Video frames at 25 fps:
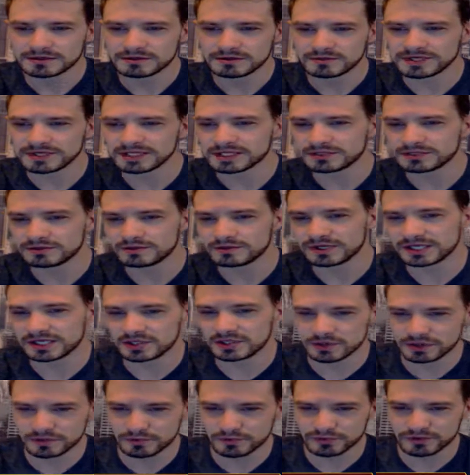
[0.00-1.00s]
We could
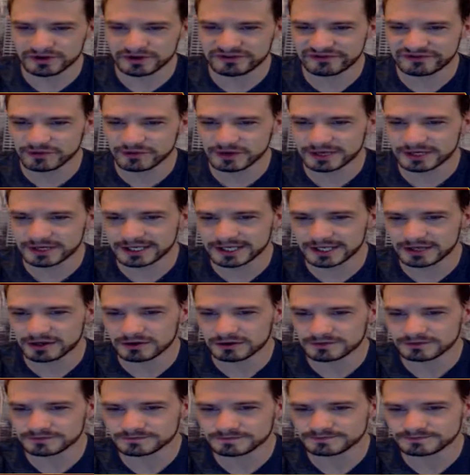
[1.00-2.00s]
do a brief
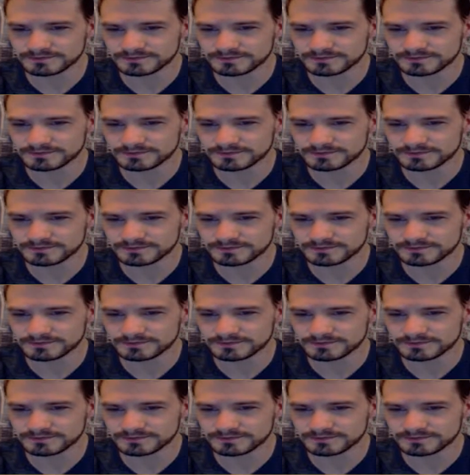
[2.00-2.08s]
rundown.